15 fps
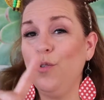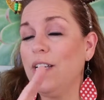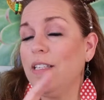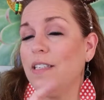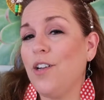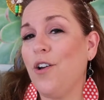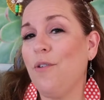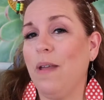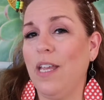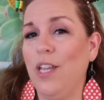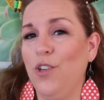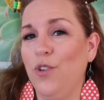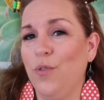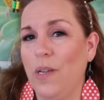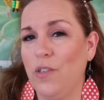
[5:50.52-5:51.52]
can start
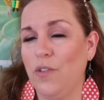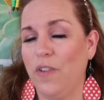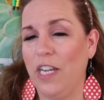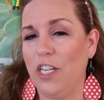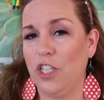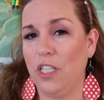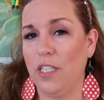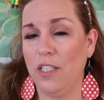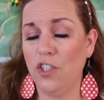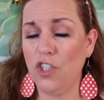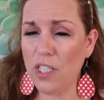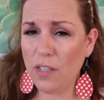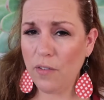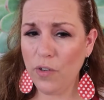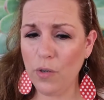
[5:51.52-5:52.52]
making your reservations
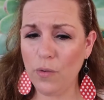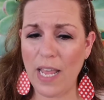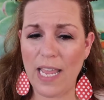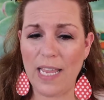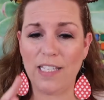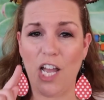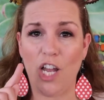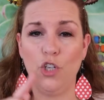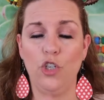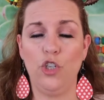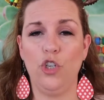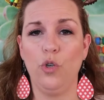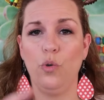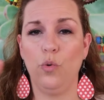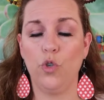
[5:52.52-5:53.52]
just a few days on
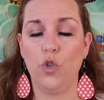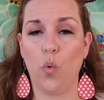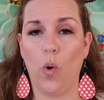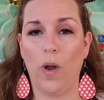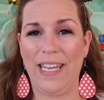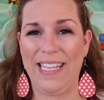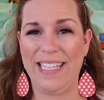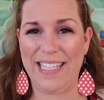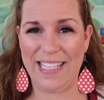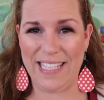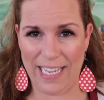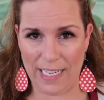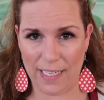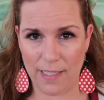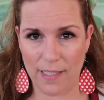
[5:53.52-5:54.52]
June
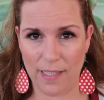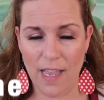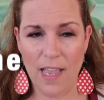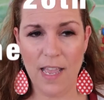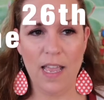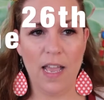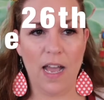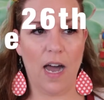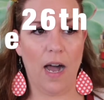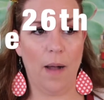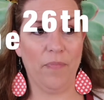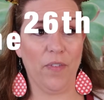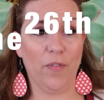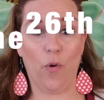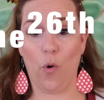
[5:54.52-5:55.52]
26th
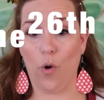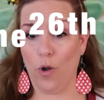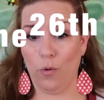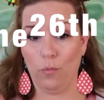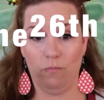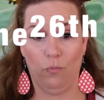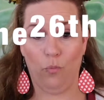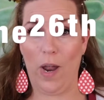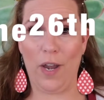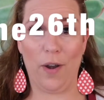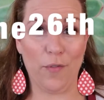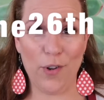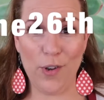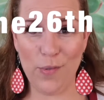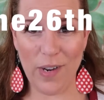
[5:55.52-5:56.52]
for
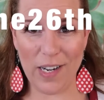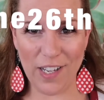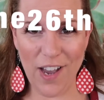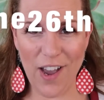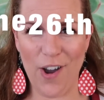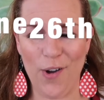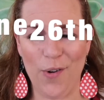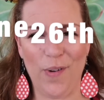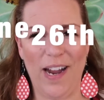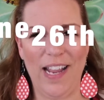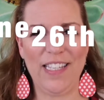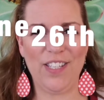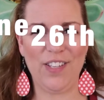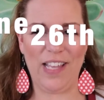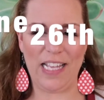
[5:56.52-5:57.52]
whenever you want to go,
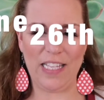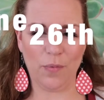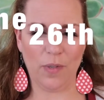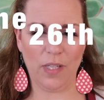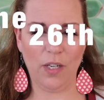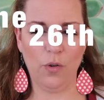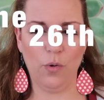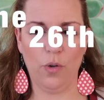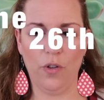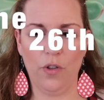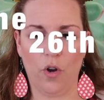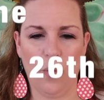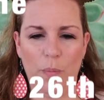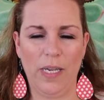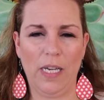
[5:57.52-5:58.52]
right? So that's really cool.
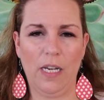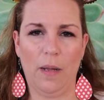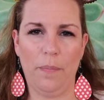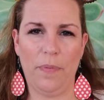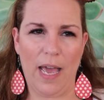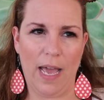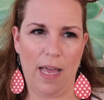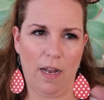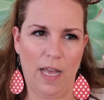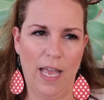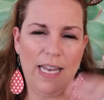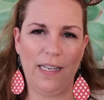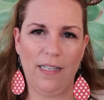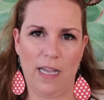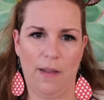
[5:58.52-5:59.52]
They're opening it up that
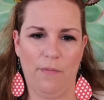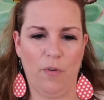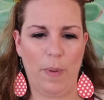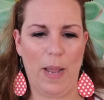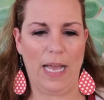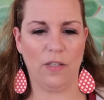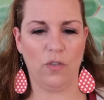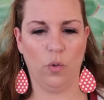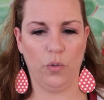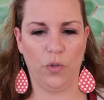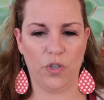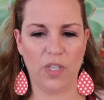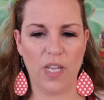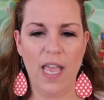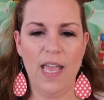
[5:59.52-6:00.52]
ahead of time for pass
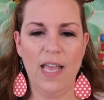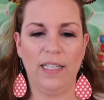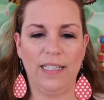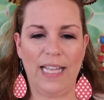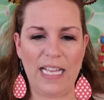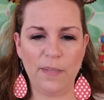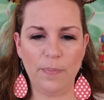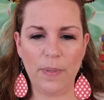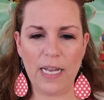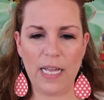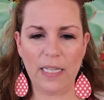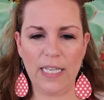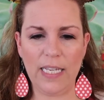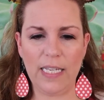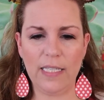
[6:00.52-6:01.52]
holders. Last but
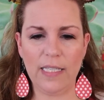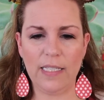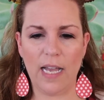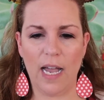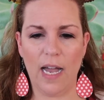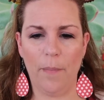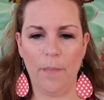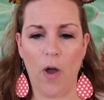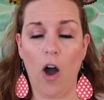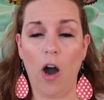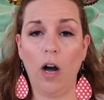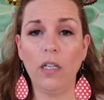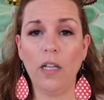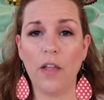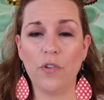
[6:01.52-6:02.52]
not least,
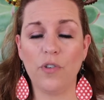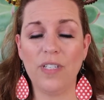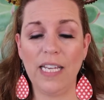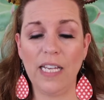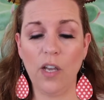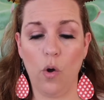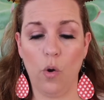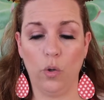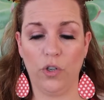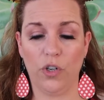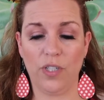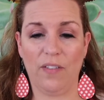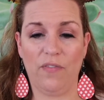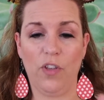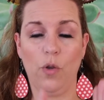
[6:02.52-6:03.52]
all other ticket
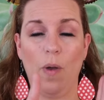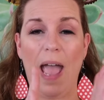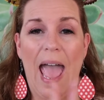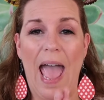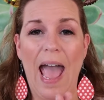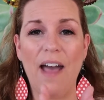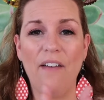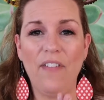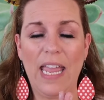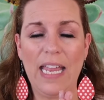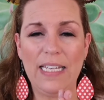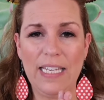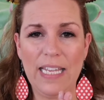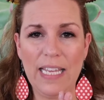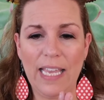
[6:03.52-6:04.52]
holders, if have
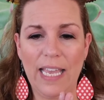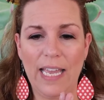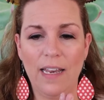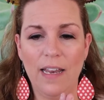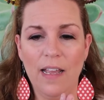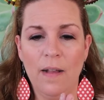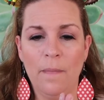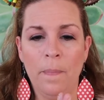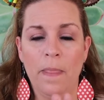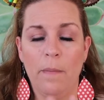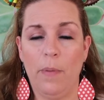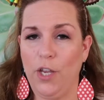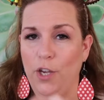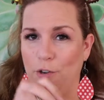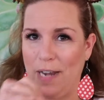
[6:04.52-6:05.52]
a ticket,
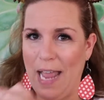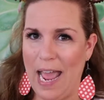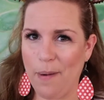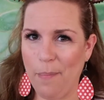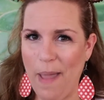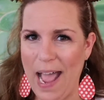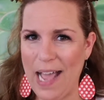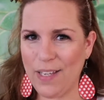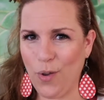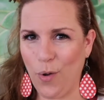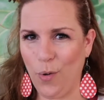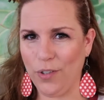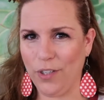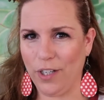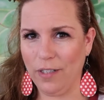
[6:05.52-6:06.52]
but you're not a pass
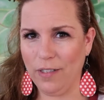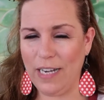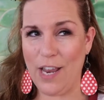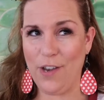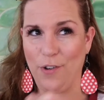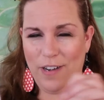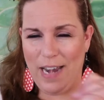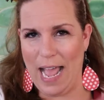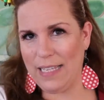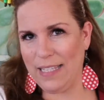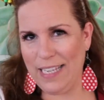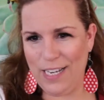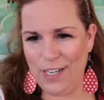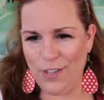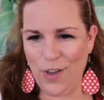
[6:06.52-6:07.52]
holder and you're not
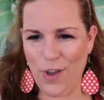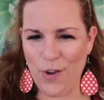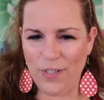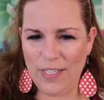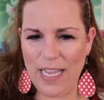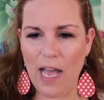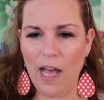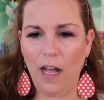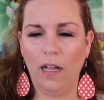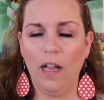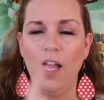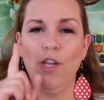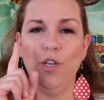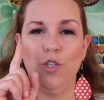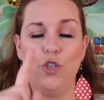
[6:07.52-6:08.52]
staying at the
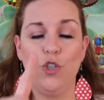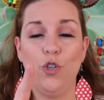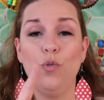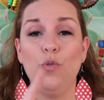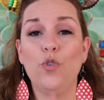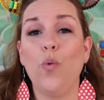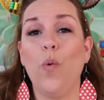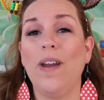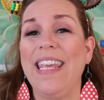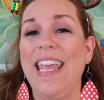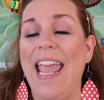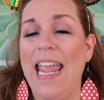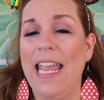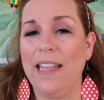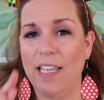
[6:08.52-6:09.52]
hotel, June
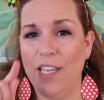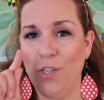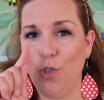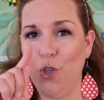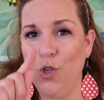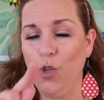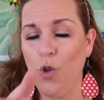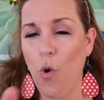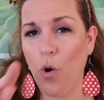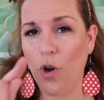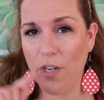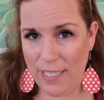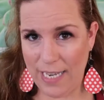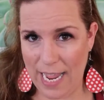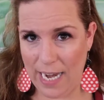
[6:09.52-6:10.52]
28th is
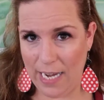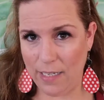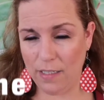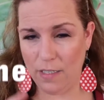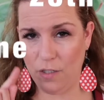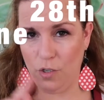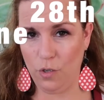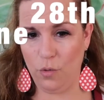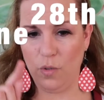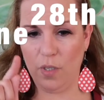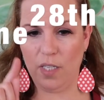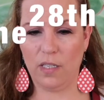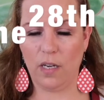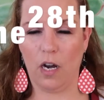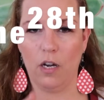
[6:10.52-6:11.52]
your date to
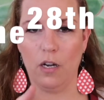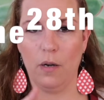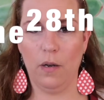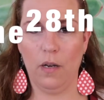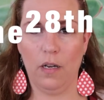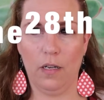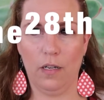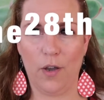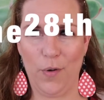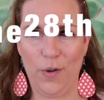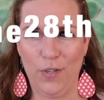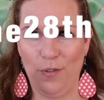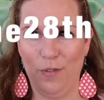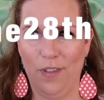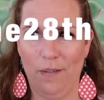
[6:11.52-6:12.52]
start
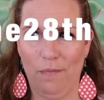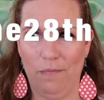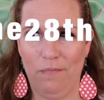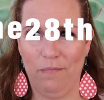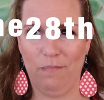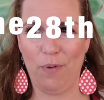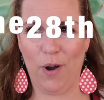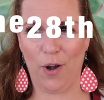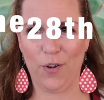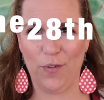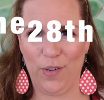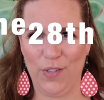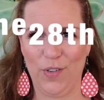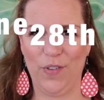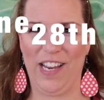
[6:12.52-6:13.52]
going to the park
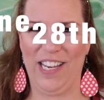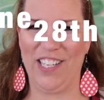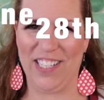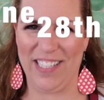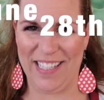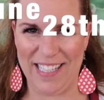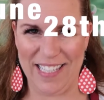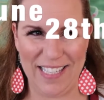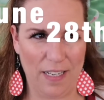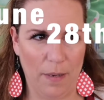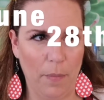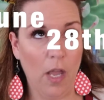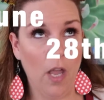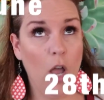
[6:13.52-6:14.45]
reservation system.